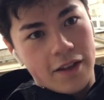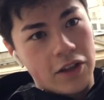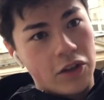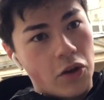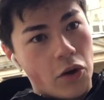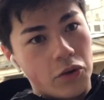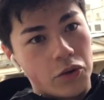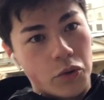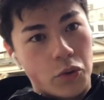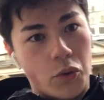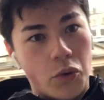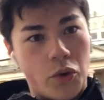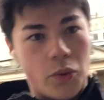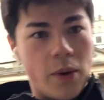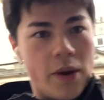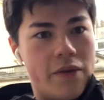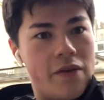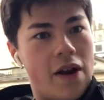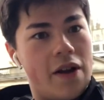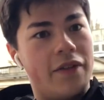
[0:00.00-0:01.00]
It goes all the
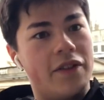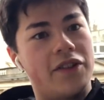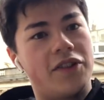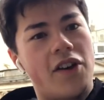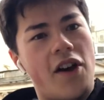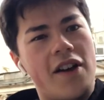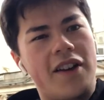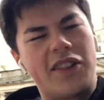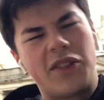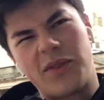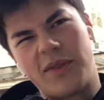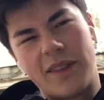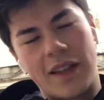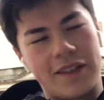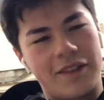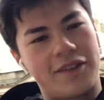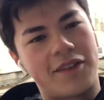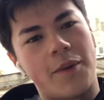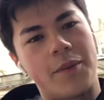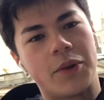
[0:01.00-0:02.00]
way around the side.
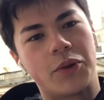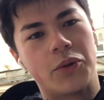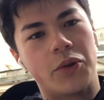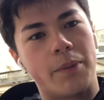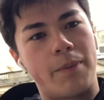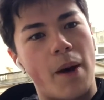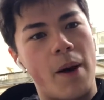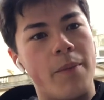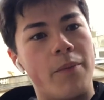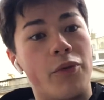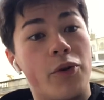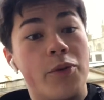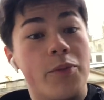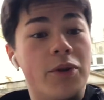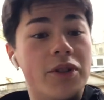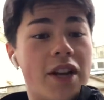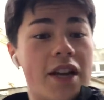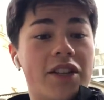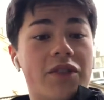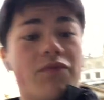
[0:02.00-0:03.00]
There's something called the Pump Room,
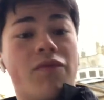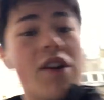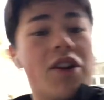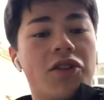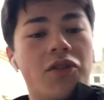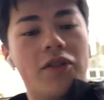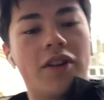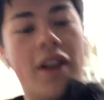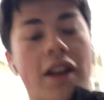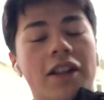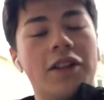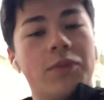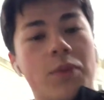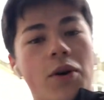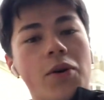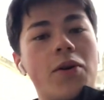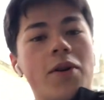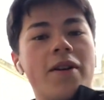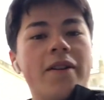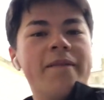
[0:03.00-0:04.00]
which has a restaurant in it as
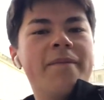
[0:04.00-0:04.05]
well.